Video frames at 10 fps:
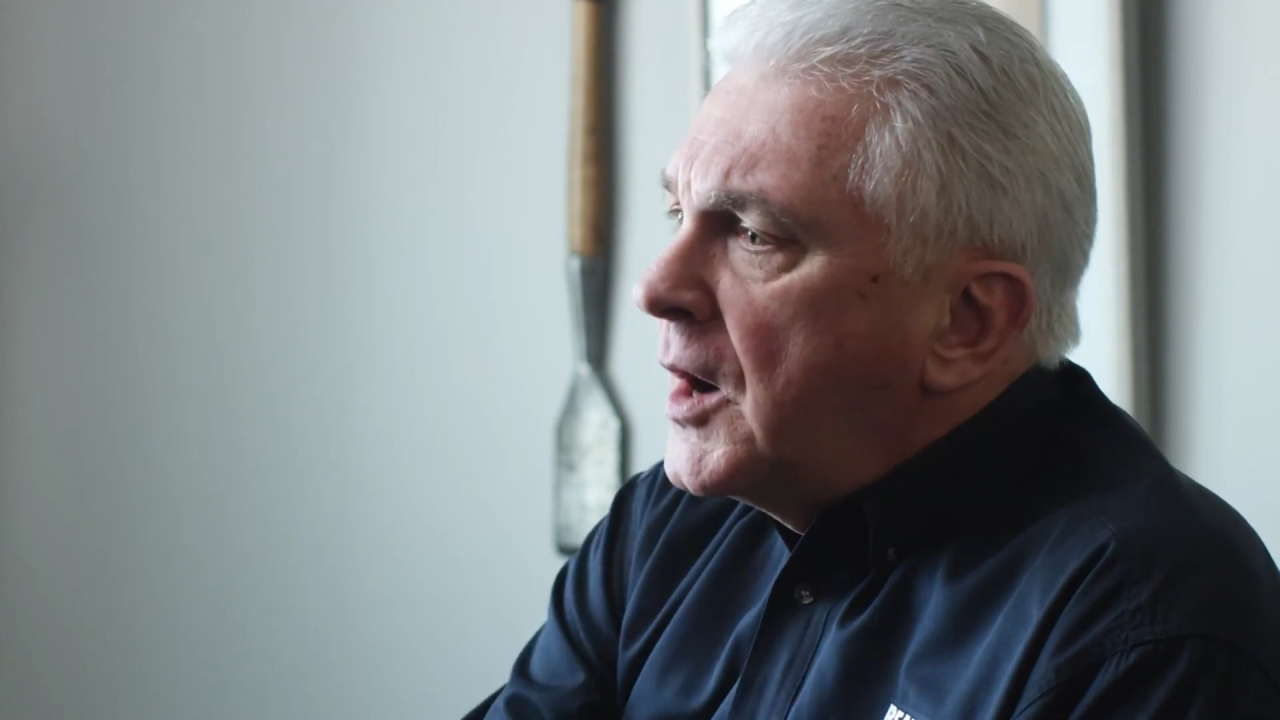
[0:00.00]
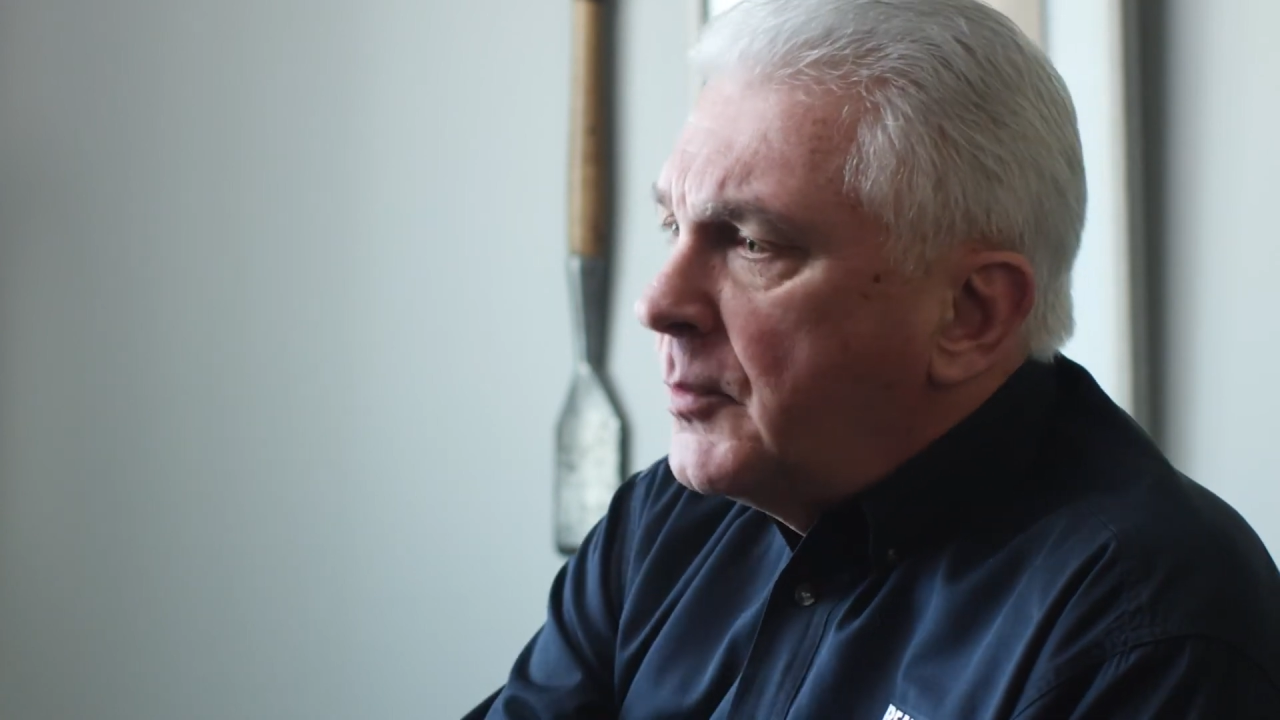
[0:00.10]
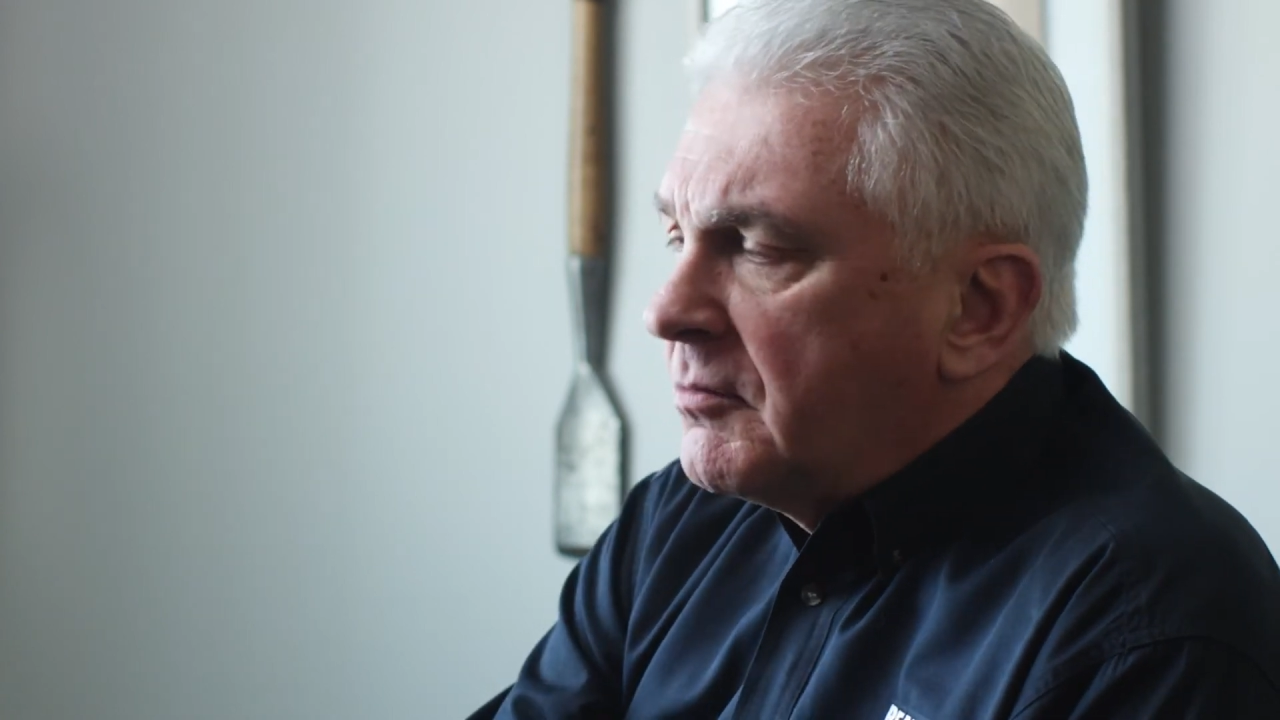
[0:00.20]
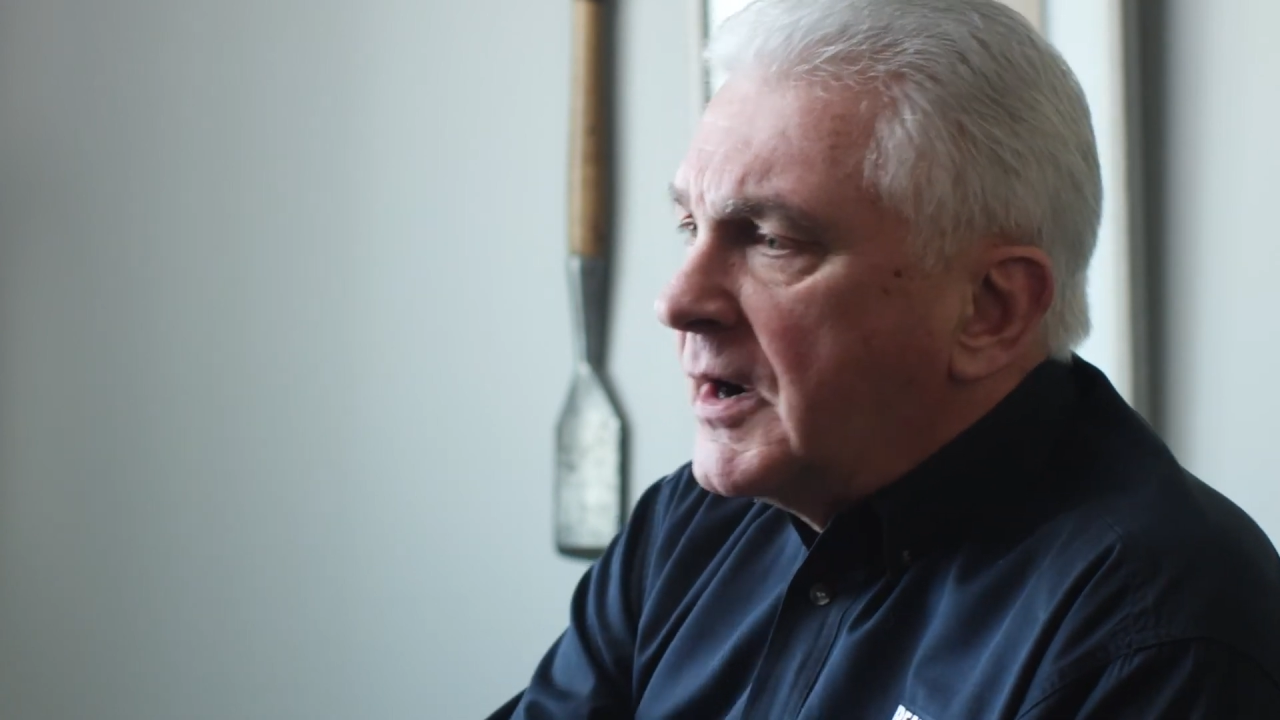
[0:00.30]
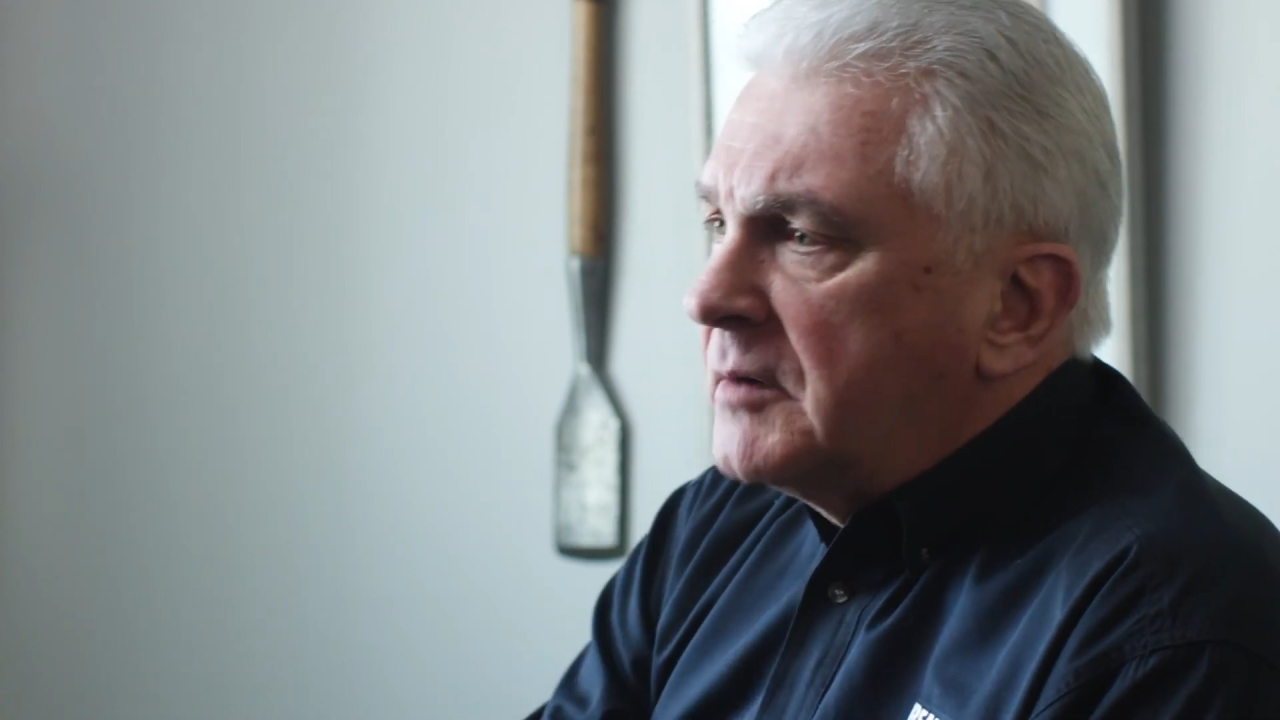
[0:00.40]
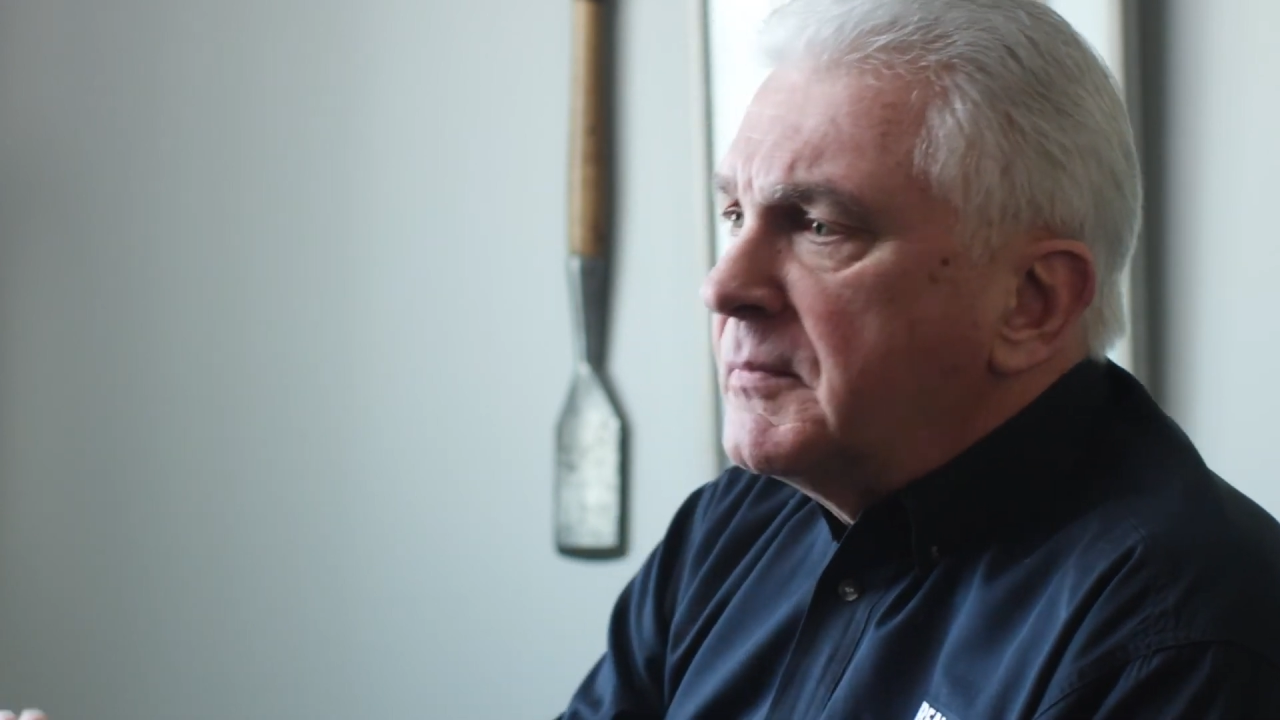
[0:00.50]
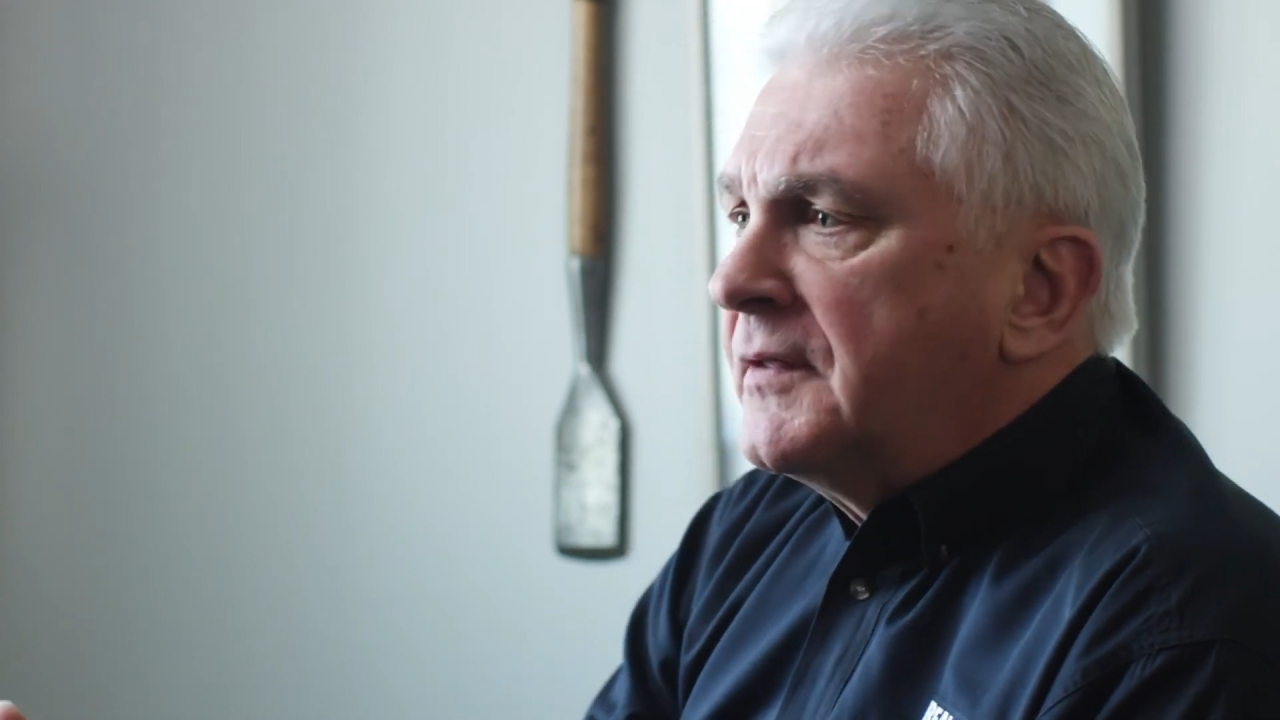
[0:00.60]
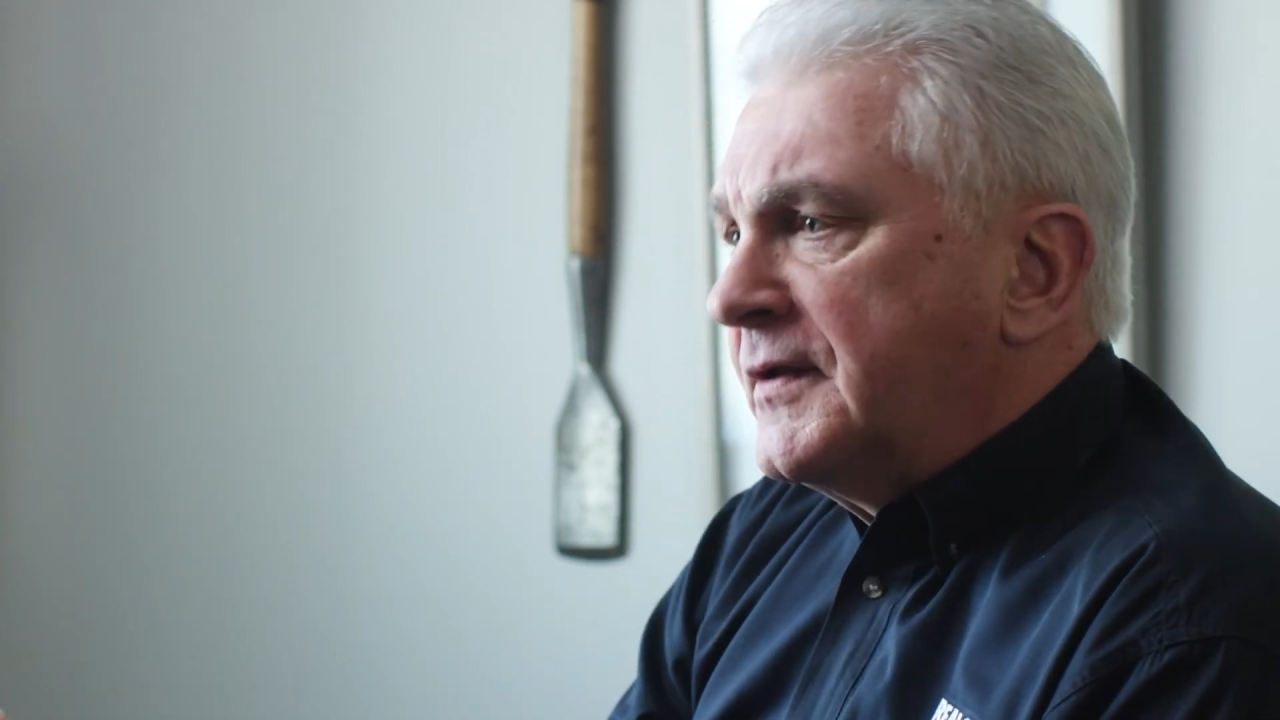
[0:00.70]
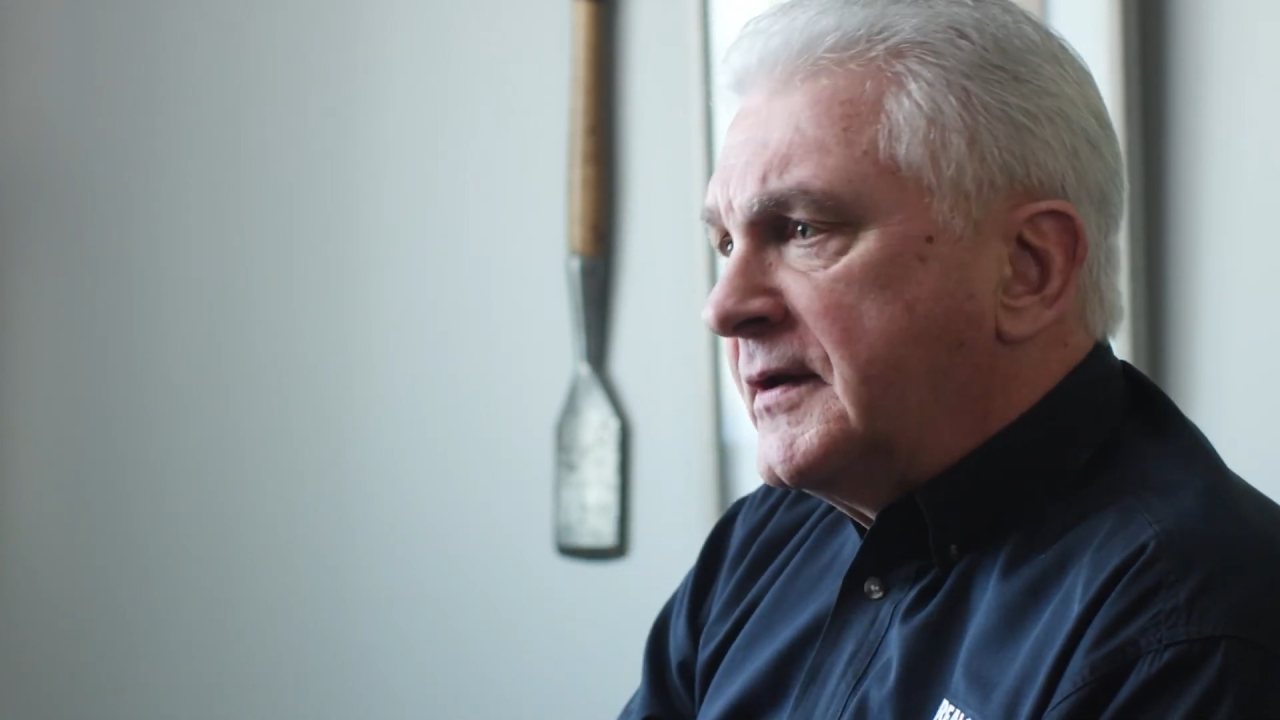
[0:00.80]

we recommend that